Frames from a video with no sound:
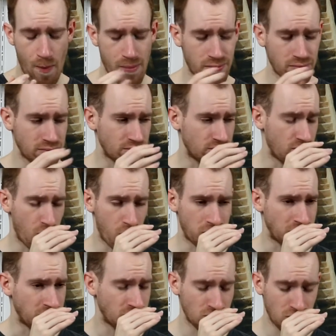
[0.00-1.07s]

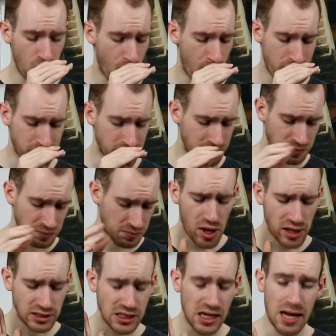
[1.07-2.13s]
The
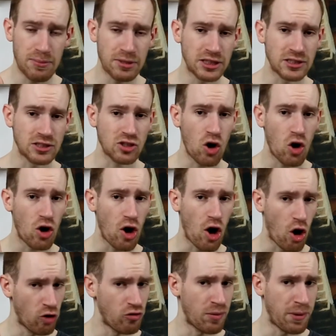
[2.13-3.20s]
lemon is
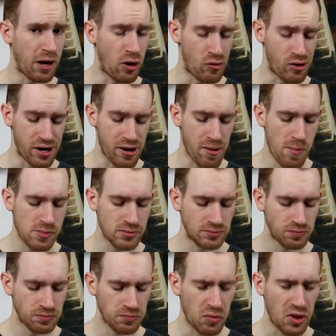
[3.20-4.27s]
overpowering.
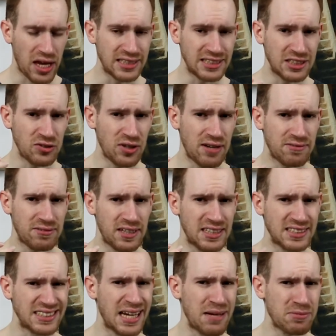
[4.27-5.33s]
And then you have at the
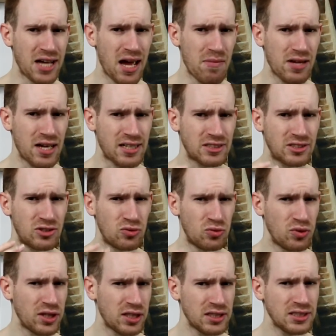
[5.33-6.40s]
same time like
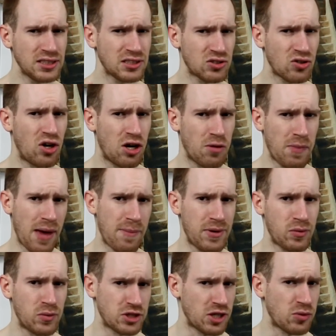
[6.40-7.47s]
really strong pepper,
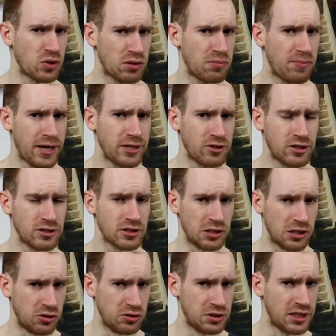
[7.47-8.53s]
which I wouldn't mind on its
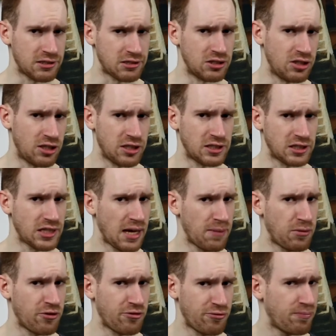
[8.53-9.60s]
own. There's another type
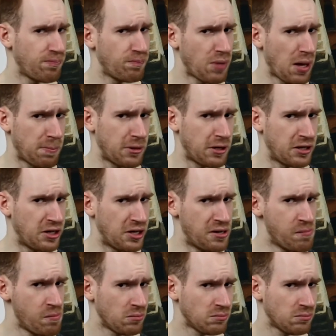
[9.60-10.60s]
of pepper